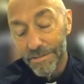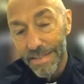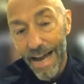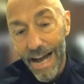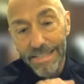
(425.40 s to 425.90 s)

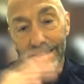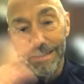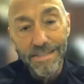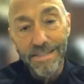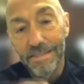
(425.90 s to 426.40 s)

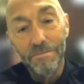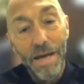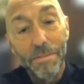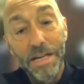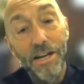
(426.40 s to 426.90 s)
tassels and
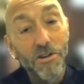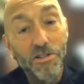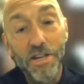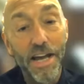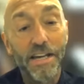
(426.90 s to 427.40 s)
maybe
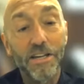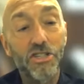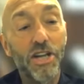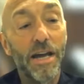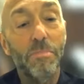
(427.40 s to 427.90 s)
ears taking
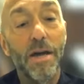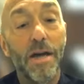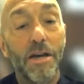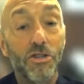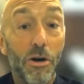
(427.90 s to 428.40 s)
shape.
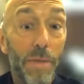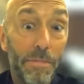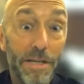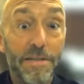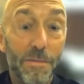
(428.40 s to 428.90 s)
So
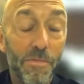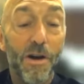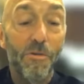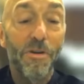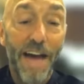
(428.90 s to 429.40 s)
maybe
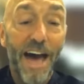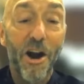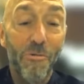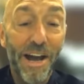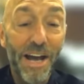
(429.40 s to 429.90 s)
we've had
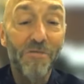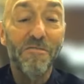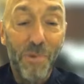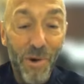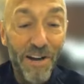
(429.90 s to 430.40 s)
our rain,
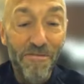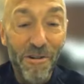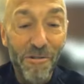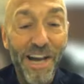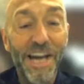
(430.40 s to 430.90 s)
we've prayed
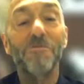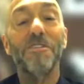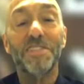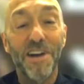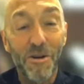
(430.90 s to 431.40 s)
for rain,
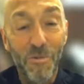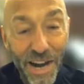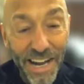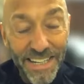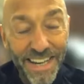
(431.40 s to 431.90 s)
we've sung
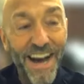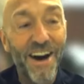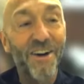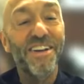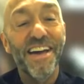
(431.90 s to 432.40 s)
rain
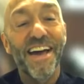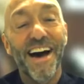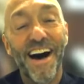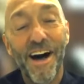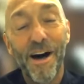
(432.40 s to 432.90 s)
down.
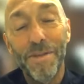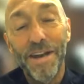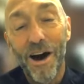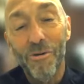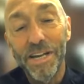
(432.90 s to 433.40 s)

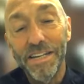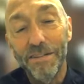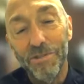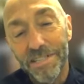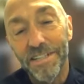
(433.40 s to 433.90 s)
Now
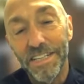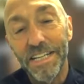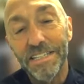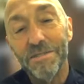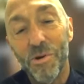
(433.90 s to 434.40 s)
we still
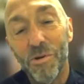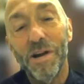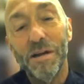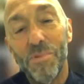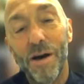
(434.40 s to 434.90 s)
need some more
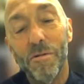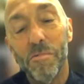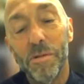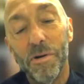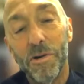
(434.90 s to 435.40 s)
rain
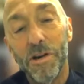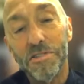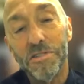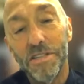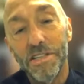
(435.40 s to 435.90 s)
probably, but we
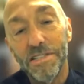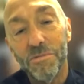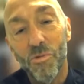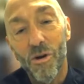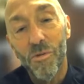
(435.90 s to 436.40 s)
also need
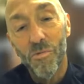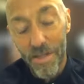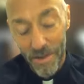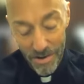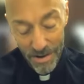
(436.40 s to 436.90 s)
some warmer
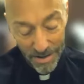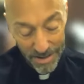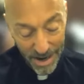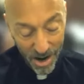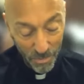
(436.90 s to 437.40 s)
weather
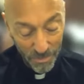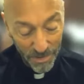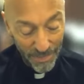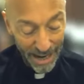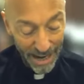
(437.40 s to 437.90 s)
to help
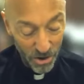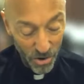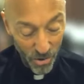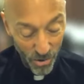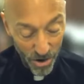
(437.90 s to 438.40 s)
that
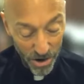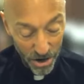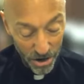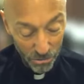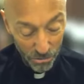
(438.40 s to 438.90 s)
corn
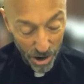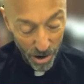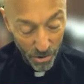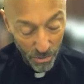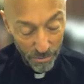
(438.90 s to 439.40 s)

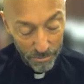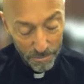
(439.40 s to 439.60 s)
grow.